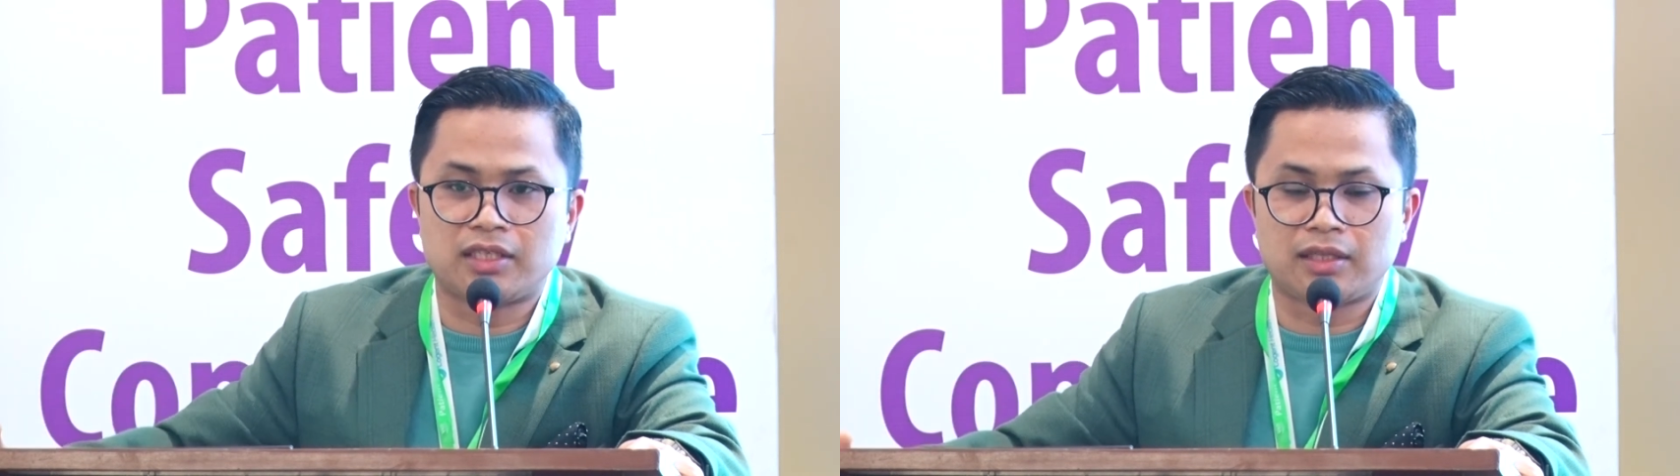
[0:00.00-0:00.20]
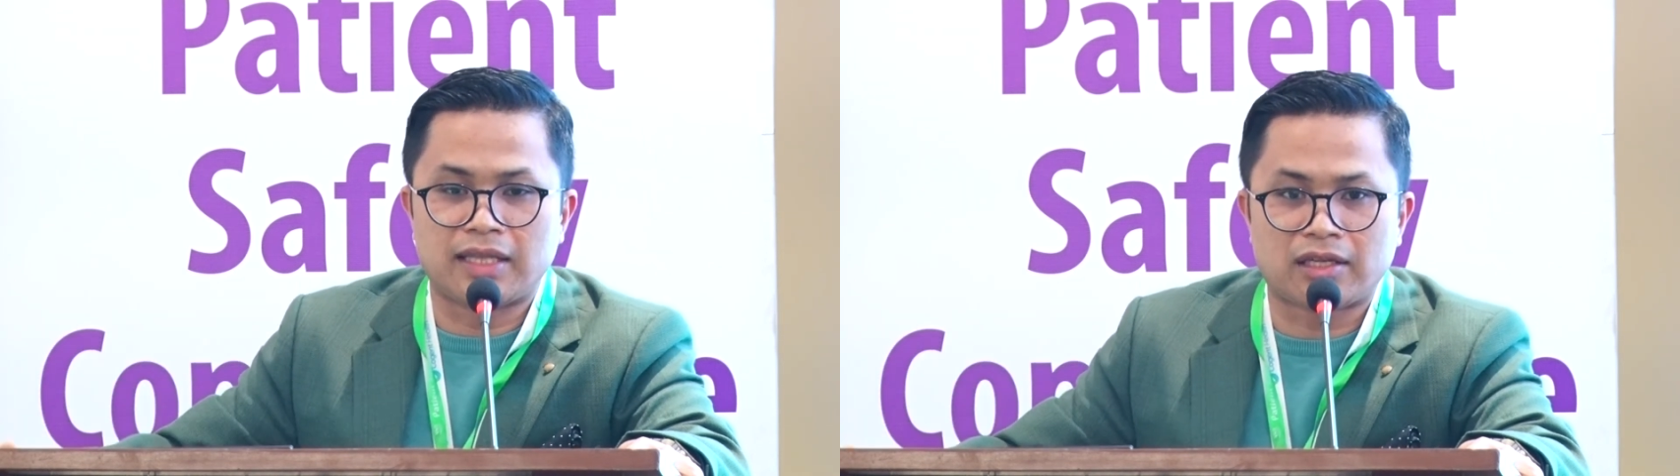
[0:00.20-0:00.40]

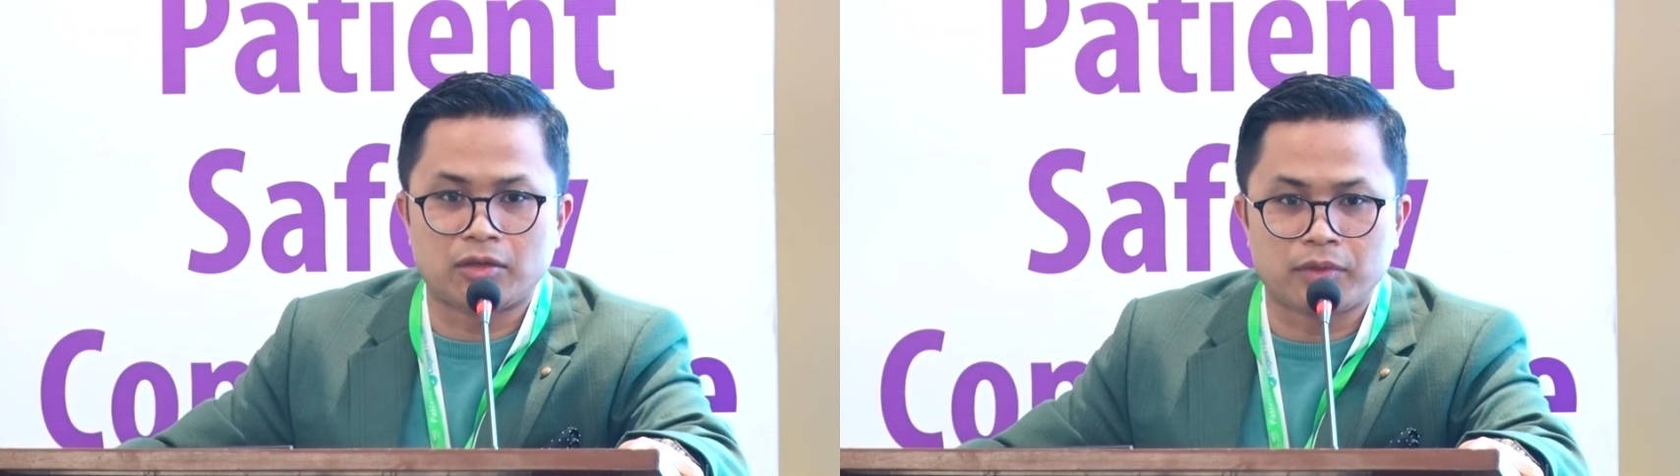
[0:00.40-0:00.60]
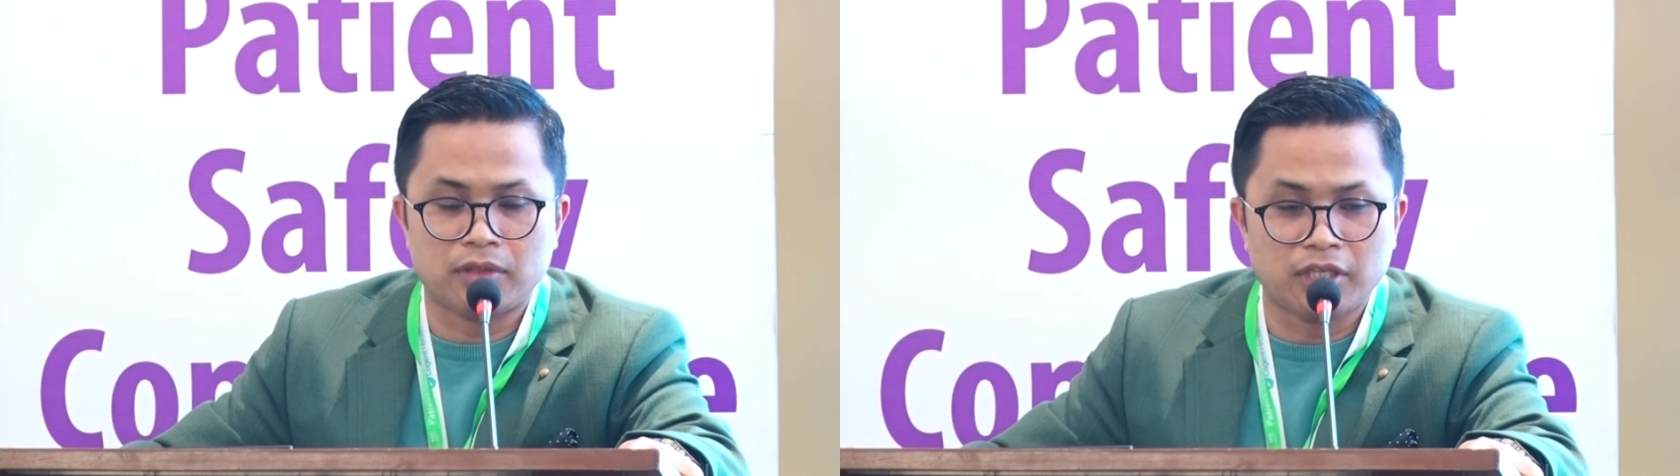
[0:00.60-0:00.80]

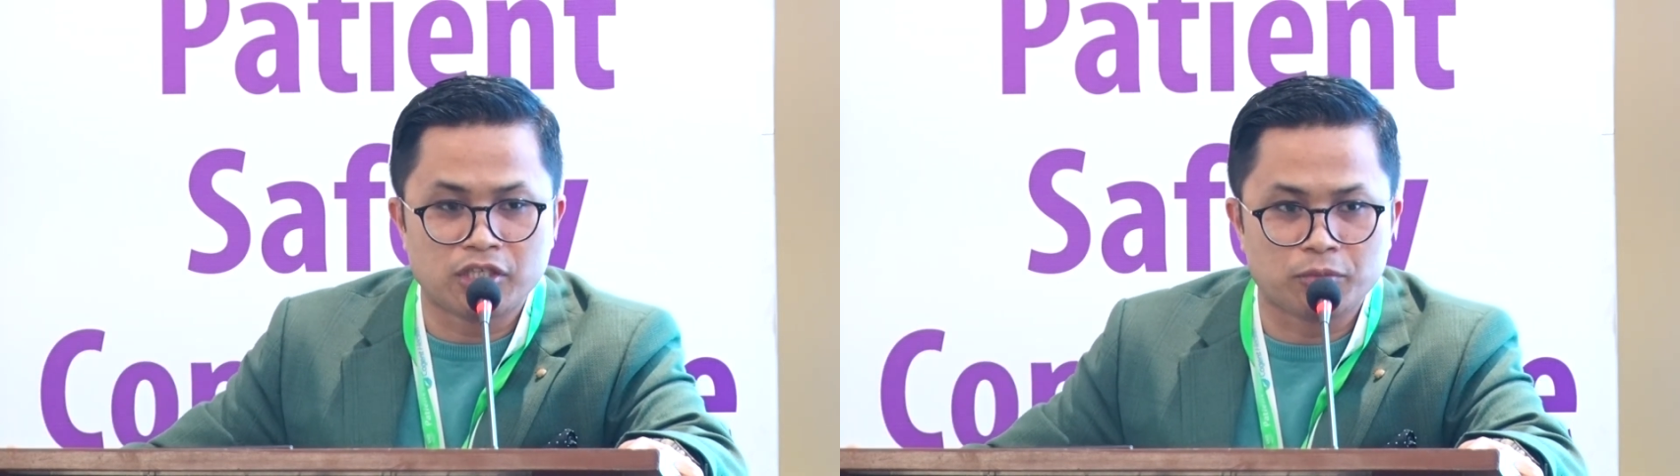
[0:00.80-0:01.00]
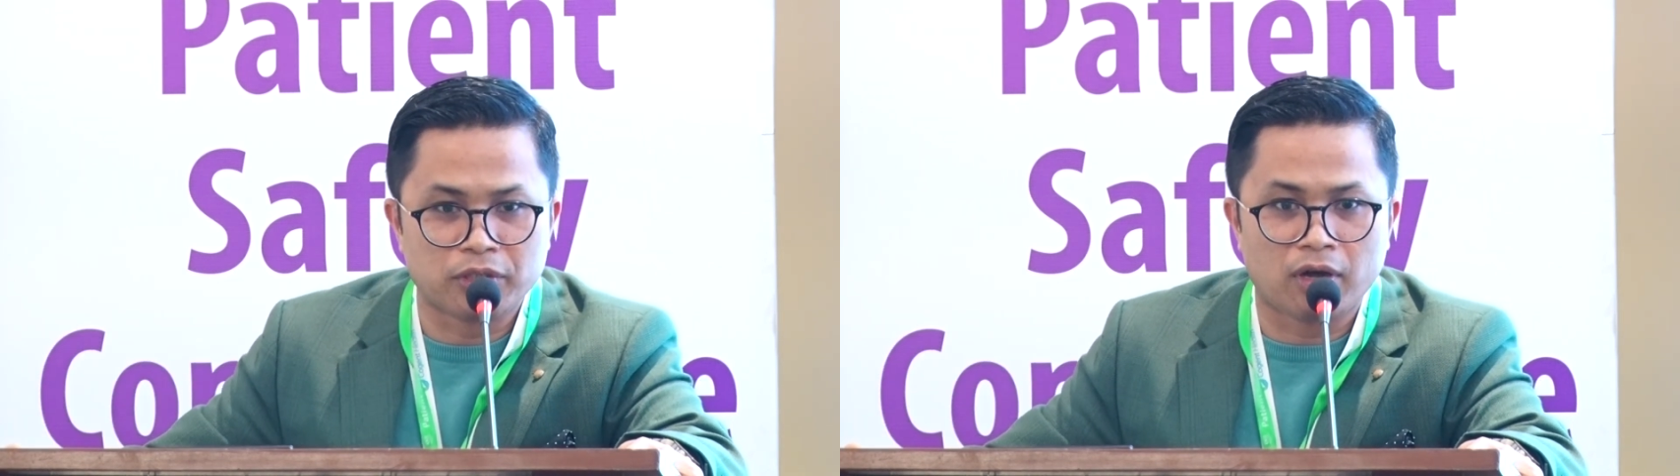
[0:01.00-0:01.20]
that
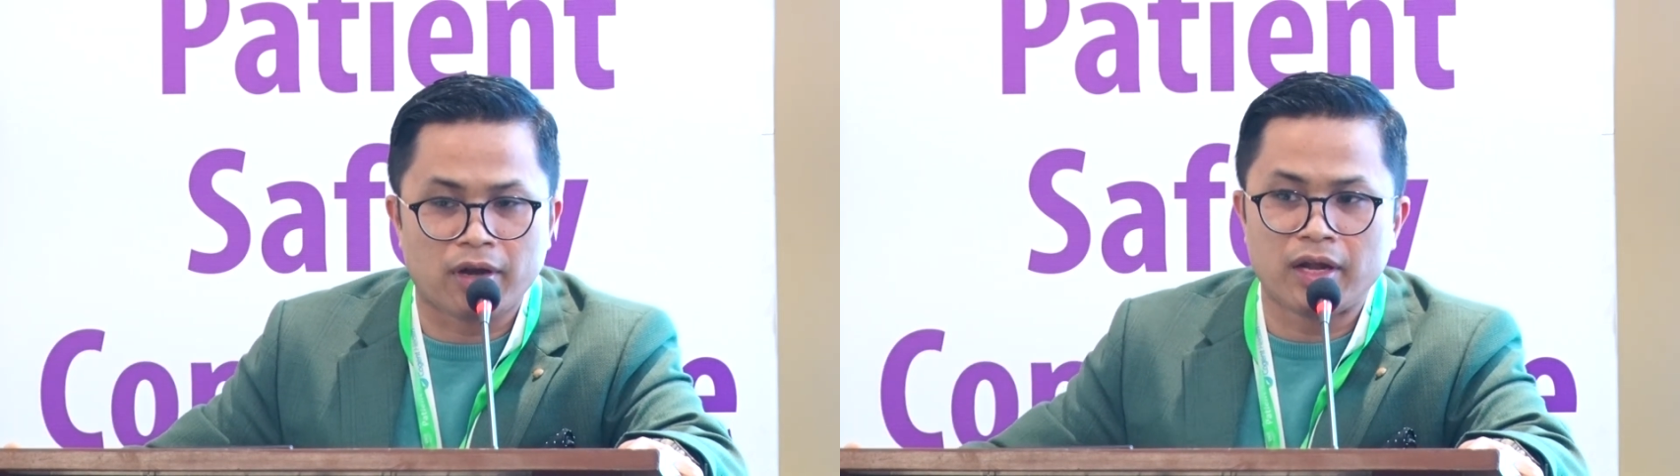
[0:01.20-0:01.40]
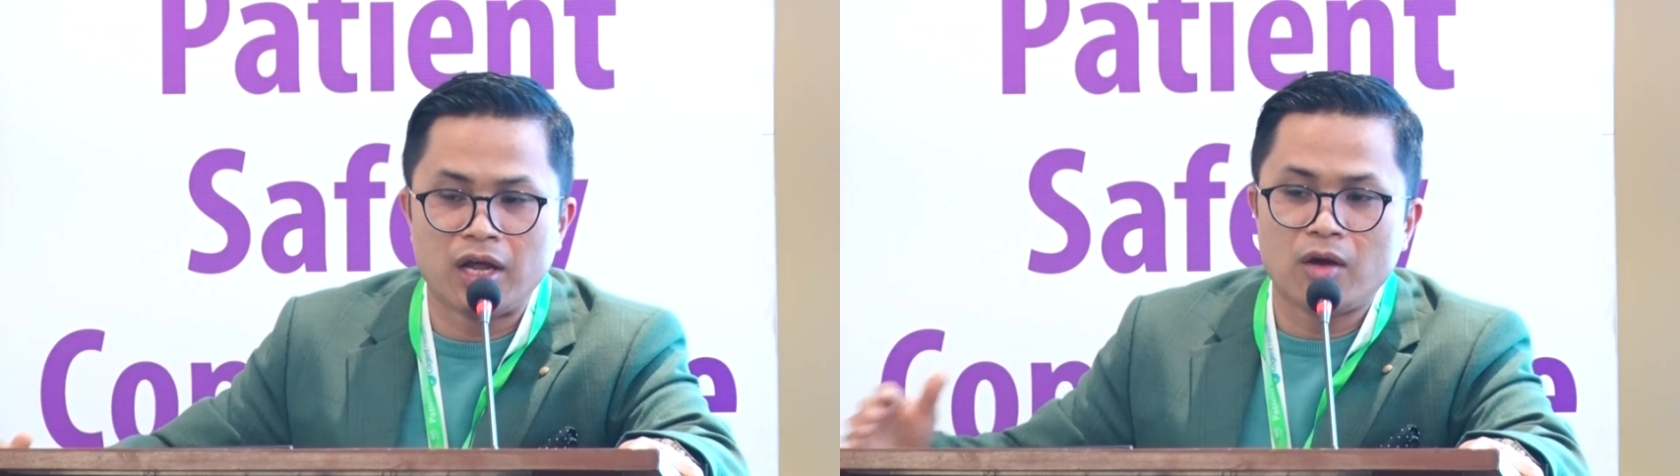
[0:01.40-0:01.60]
need to be
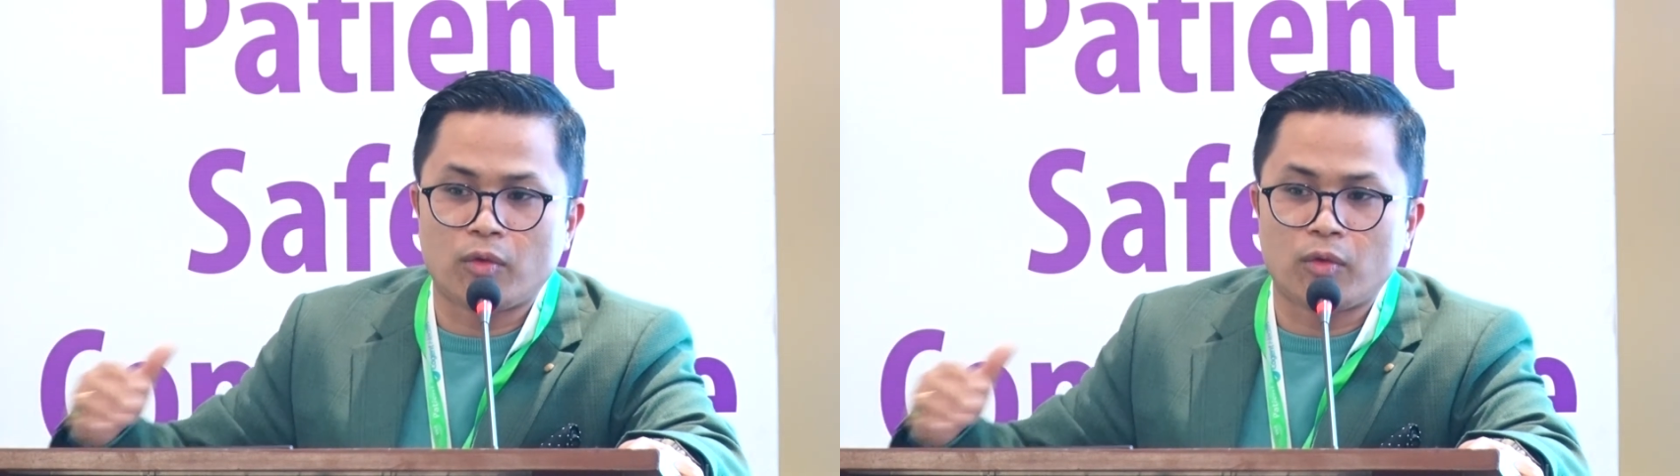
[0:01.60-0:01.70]
done,